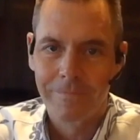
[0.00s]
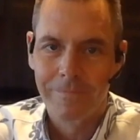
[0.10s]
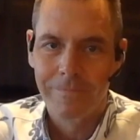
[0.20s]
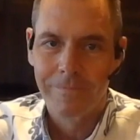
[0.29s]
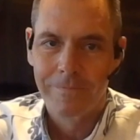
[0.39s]

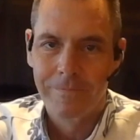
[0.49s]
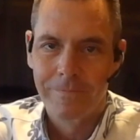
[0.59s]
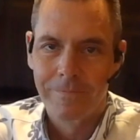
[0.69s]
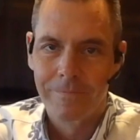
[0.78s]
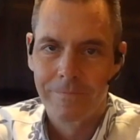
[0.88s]

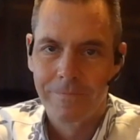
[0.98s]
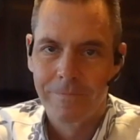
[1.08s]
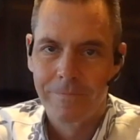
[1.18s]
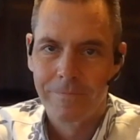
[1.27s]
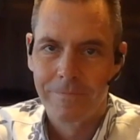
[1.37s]

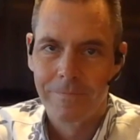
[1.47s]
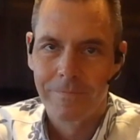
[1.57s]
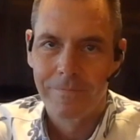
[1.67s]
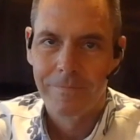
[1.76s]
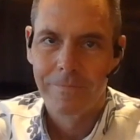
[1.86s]

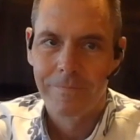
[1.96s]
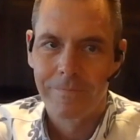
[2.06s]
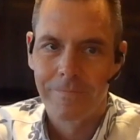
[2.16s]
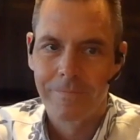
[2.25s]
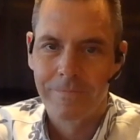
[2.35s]

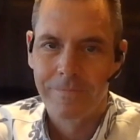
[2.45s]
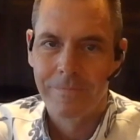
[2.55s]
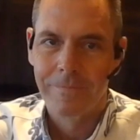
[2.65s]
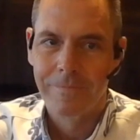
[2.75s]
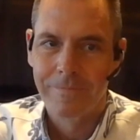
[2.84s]

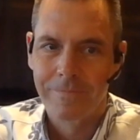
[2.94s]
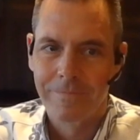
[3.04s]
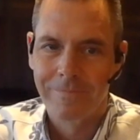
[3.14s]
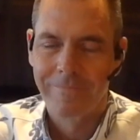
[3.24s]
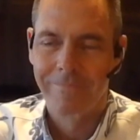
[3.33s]

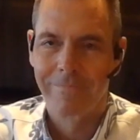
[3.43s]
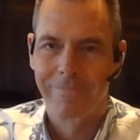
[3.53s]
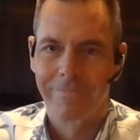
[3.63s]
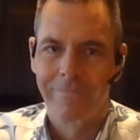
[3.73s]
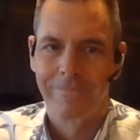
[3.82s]

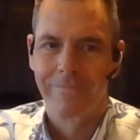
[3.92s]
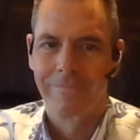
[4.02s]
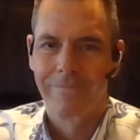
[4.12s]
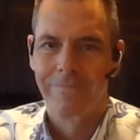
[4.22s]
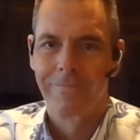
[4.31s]

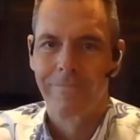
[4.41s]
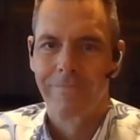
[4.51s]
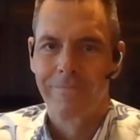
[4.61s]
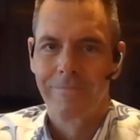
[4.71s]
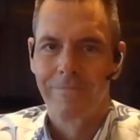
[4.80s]

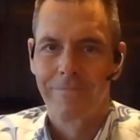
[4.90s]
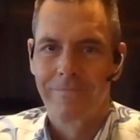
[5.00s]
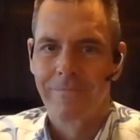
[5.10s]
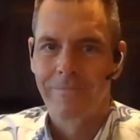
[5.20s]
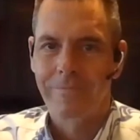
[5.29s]

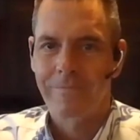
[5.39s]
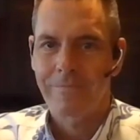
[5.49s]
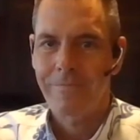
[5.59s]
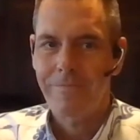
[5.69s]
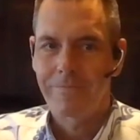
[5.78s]

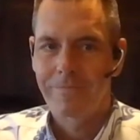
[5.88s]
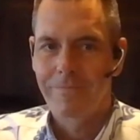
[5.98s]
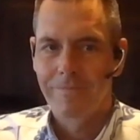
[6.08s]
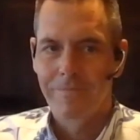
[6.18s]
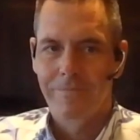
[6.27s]

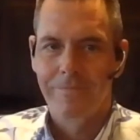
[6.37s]
[no speech]